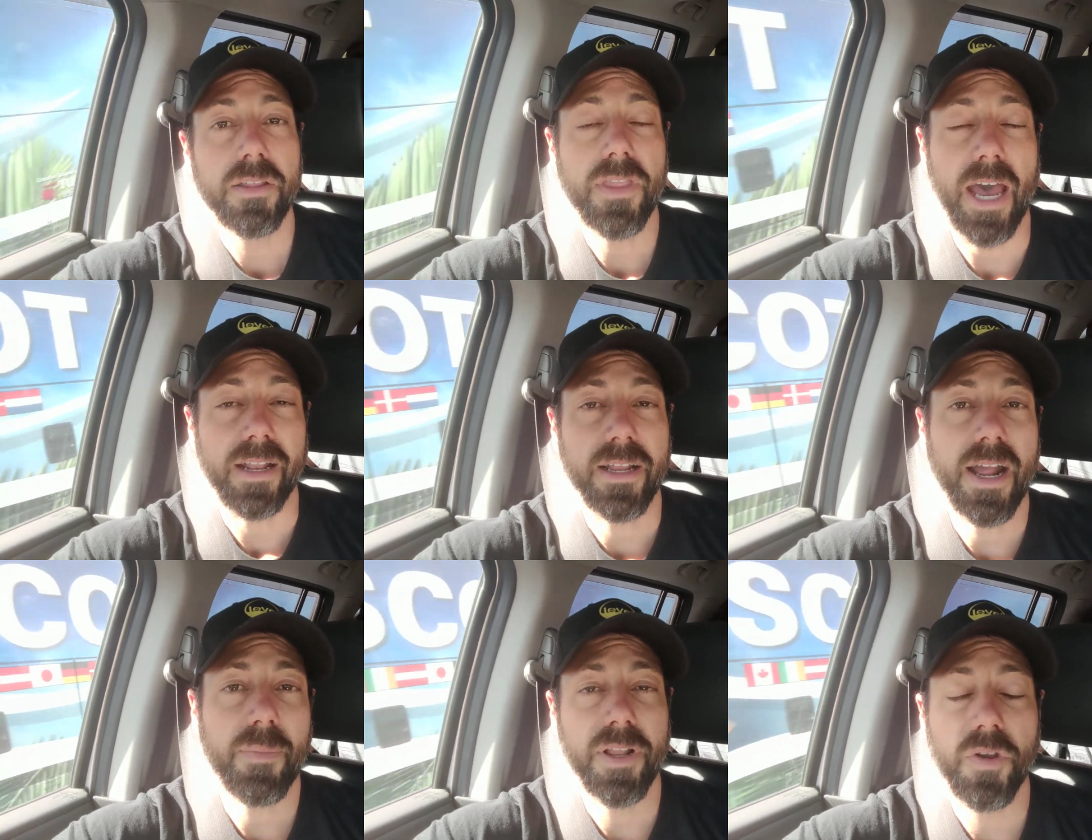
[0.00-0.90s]
That can
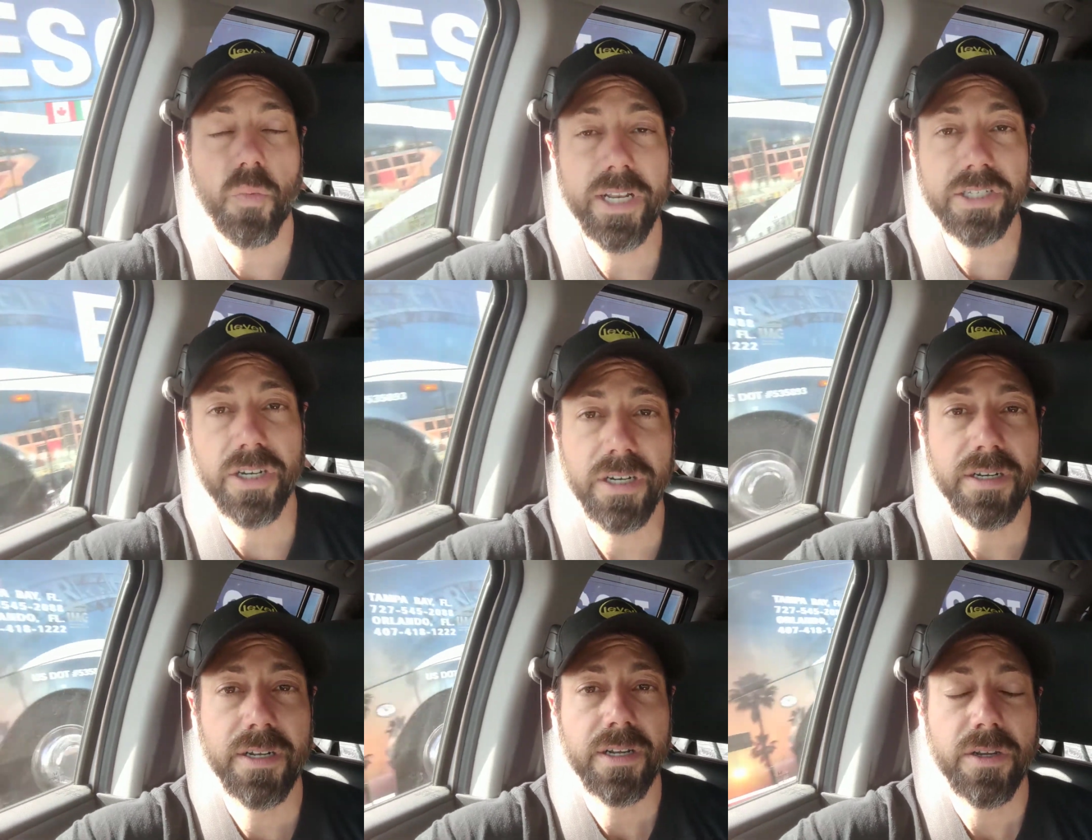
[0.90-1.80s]
happen in the winter
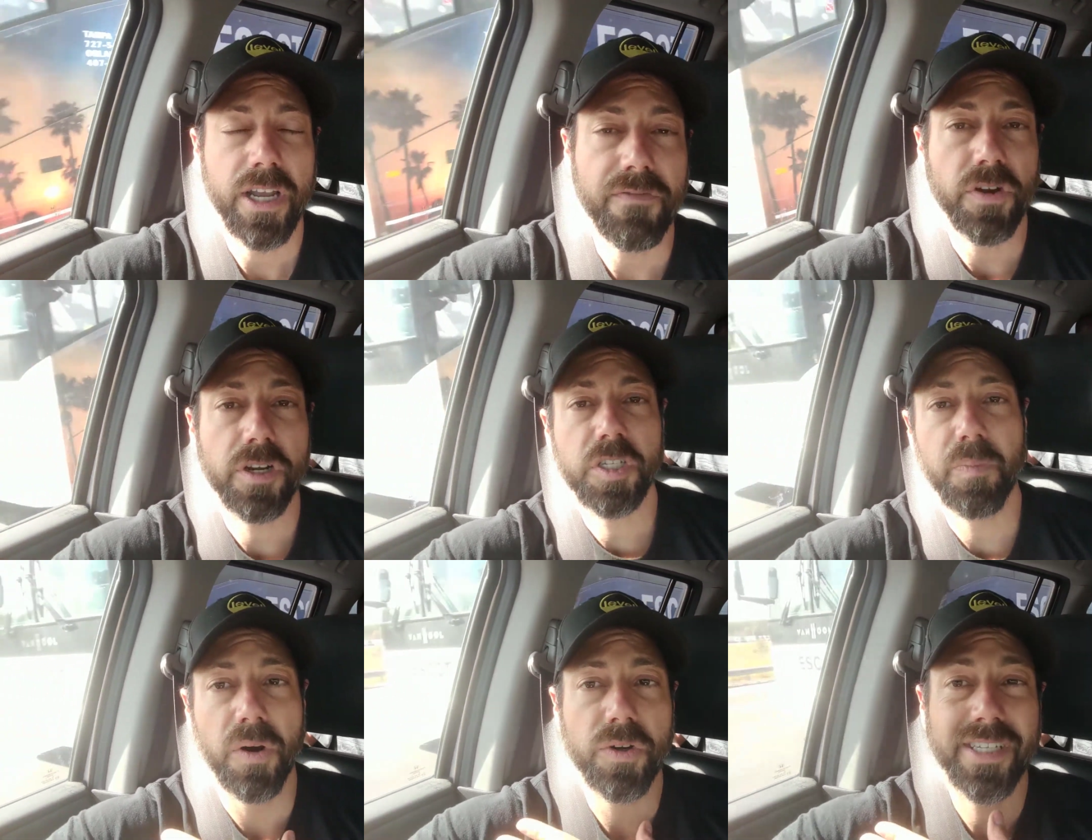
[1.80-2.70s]
if you're
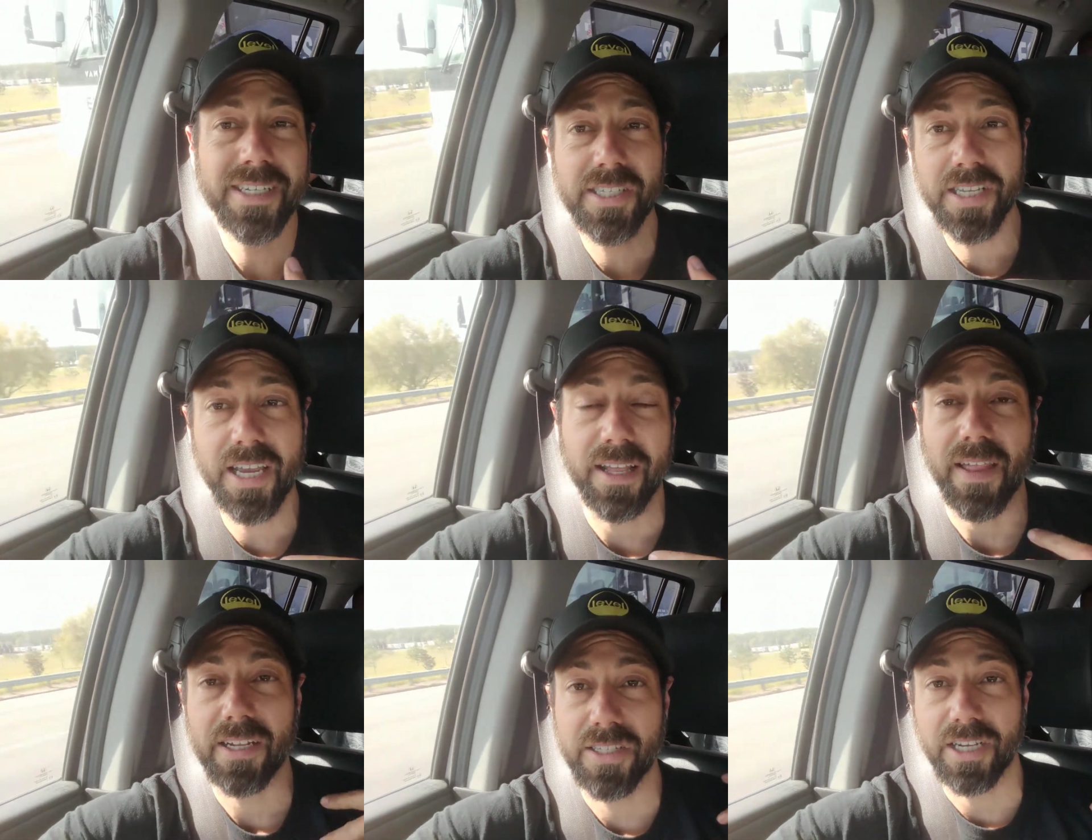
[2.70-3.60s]
exposing skin.
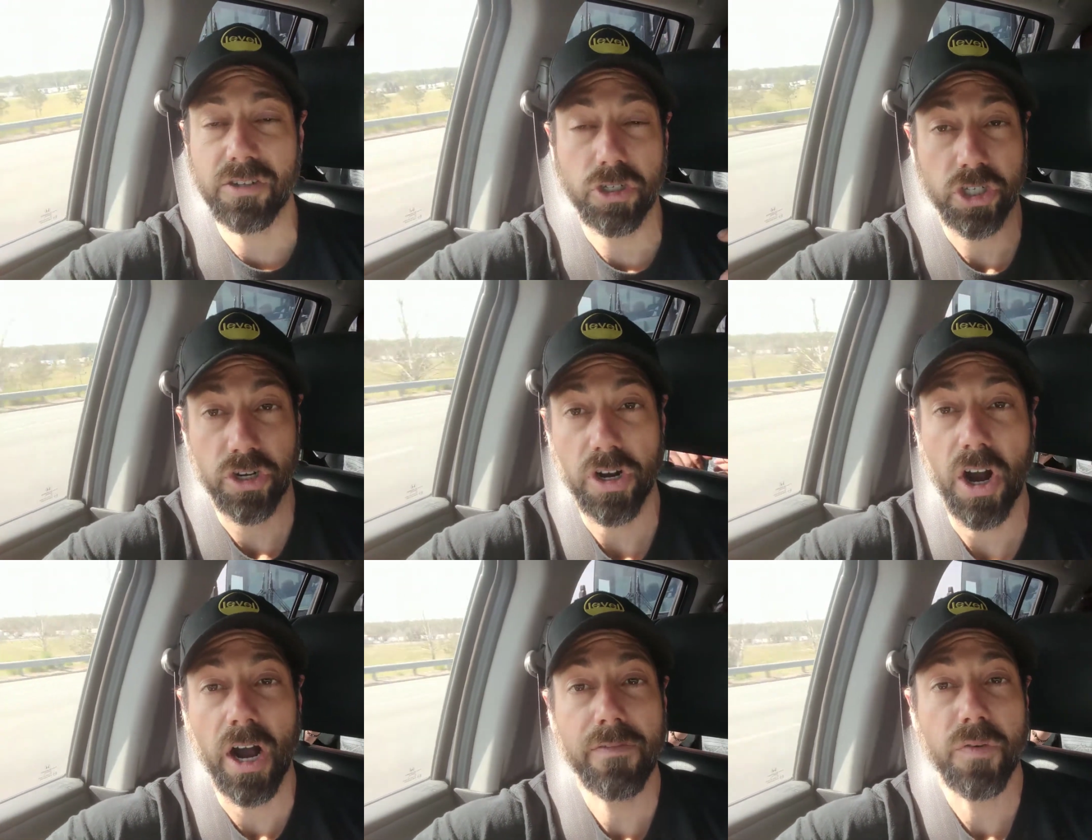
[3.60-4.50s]
That's like shirt
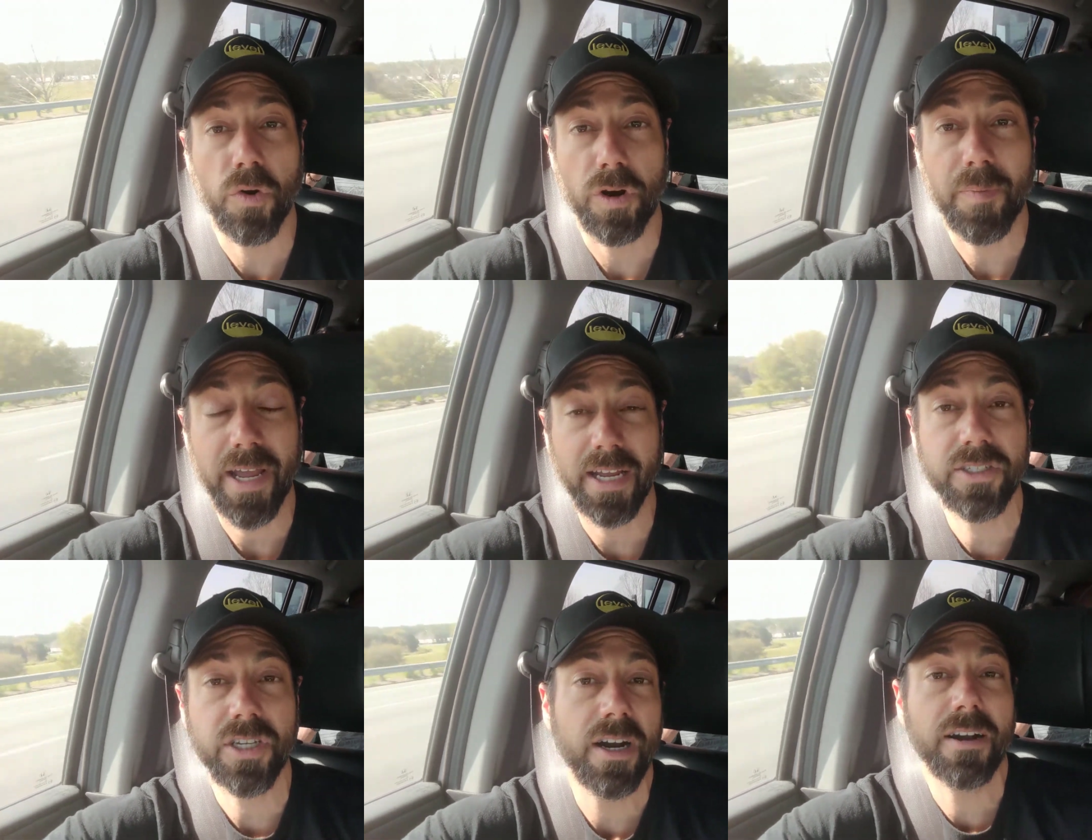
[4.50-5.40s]
off or
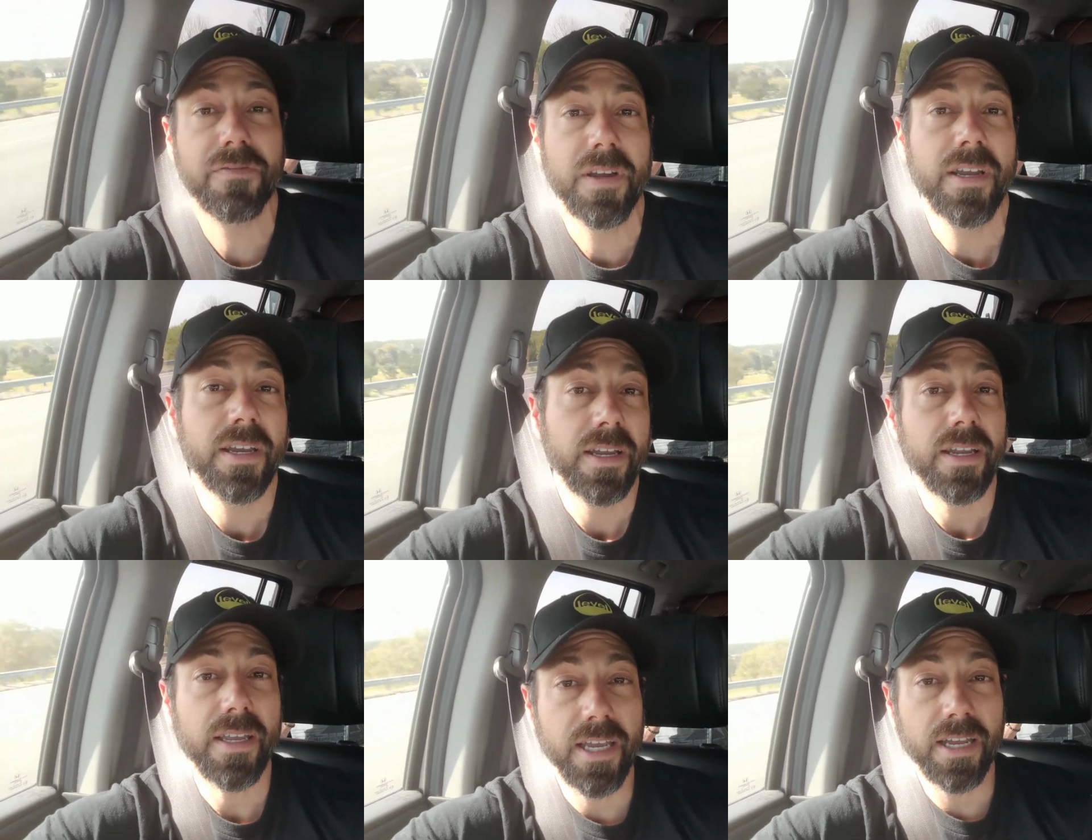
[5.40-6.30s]
pants off
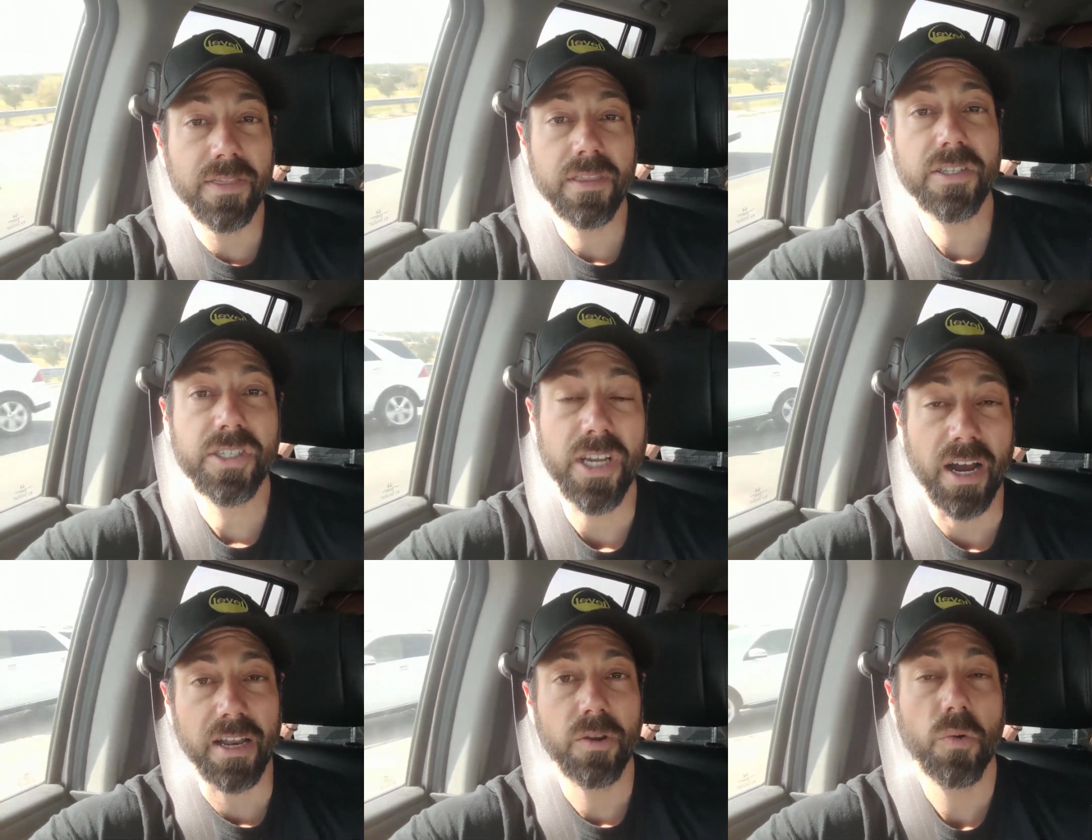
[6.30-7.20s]
in the
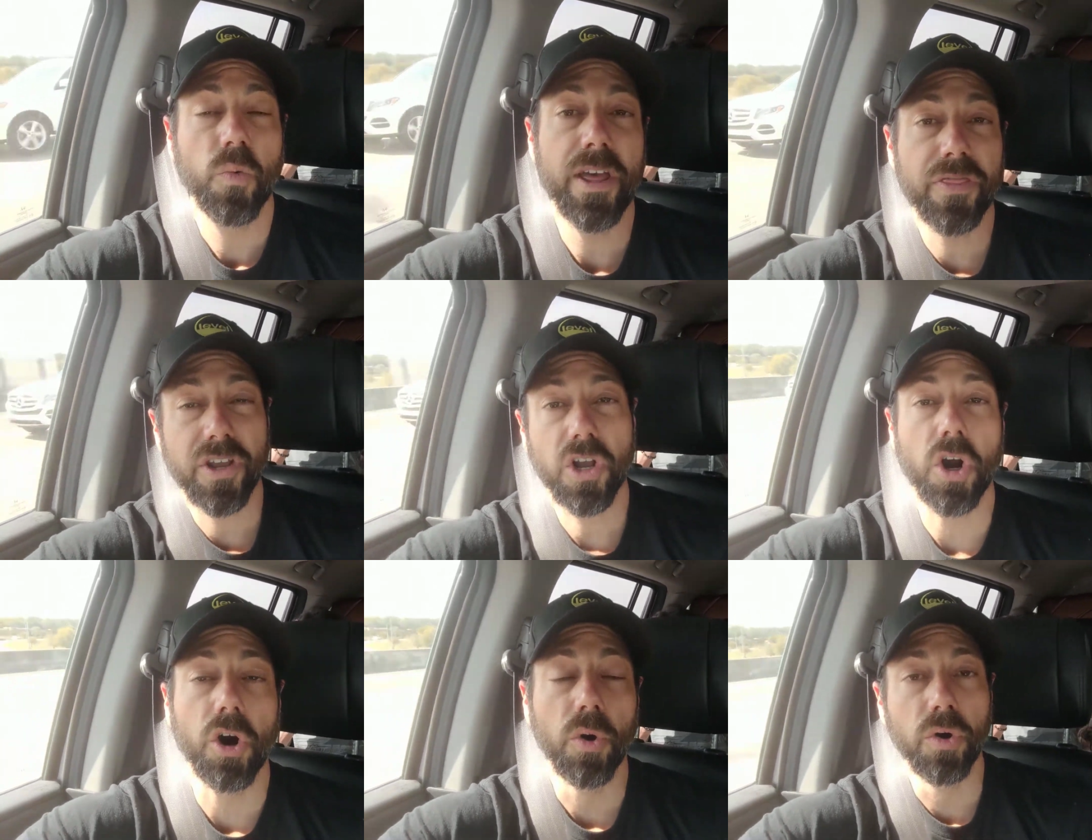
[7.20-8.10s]
sun with
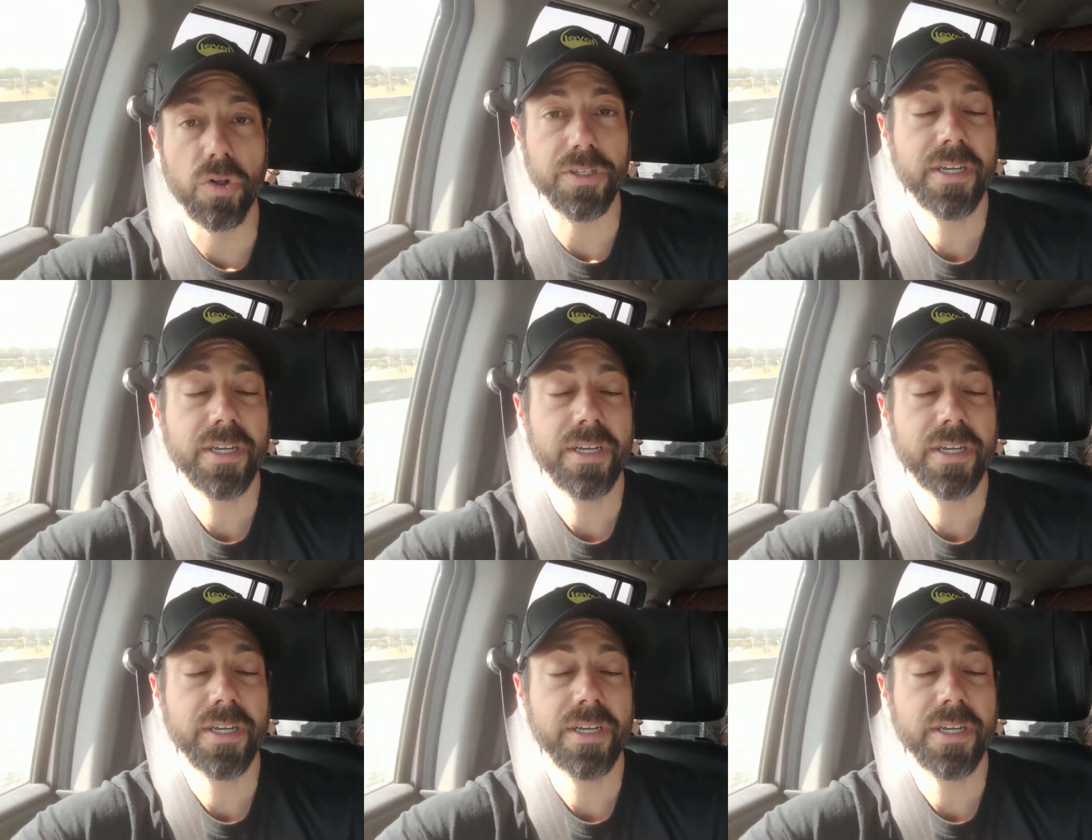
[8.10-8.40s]
cold.